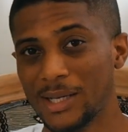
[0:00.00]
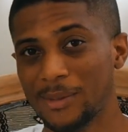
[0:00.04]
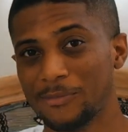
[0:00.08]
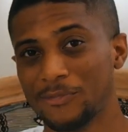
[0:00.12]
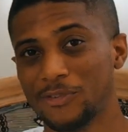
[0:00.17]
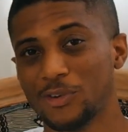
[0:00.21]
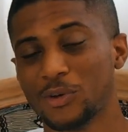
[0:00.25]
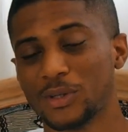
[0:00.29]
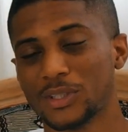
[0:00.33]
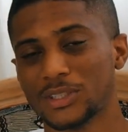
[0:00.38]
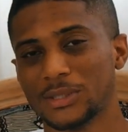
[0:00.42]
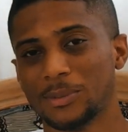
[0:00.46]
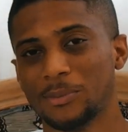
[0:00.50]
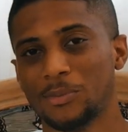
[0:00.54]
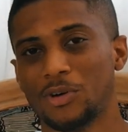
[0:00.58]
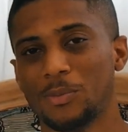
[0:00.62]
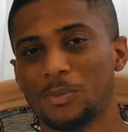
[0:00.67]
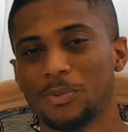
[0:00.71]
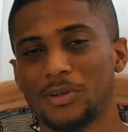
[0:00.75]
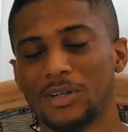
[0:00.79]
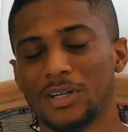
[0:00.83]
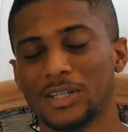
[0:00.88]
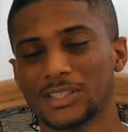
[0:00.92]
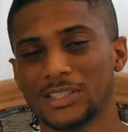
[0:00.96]
focused and more
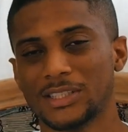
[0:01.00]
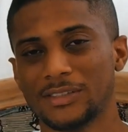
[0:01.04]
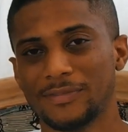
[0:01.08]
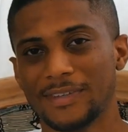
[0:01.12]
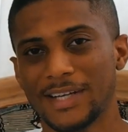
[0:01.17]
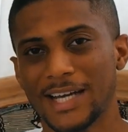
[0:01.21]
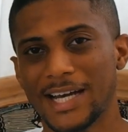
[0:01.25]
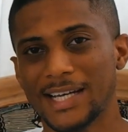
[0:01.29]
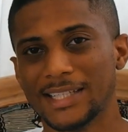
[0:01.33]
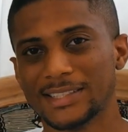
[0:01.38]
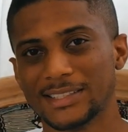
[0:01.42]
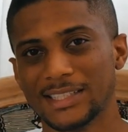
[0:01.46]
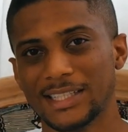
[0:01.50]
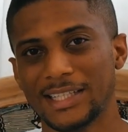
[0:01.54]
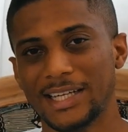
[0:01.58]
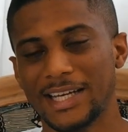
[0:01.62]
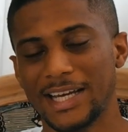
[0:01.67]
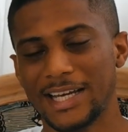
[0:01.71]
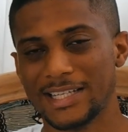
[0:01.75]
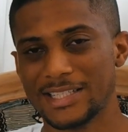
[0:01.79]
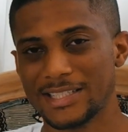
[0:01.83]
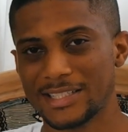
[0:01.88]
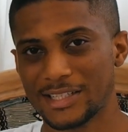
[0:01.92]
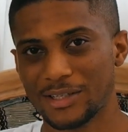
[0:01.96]
productive as an
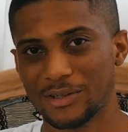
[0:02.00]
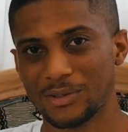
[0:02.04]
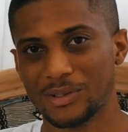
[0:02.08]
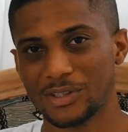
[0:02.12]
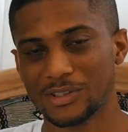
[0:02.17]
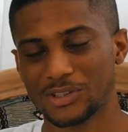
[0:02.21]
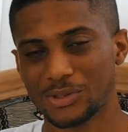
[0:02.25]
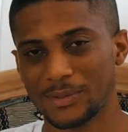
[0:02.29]
agency owner.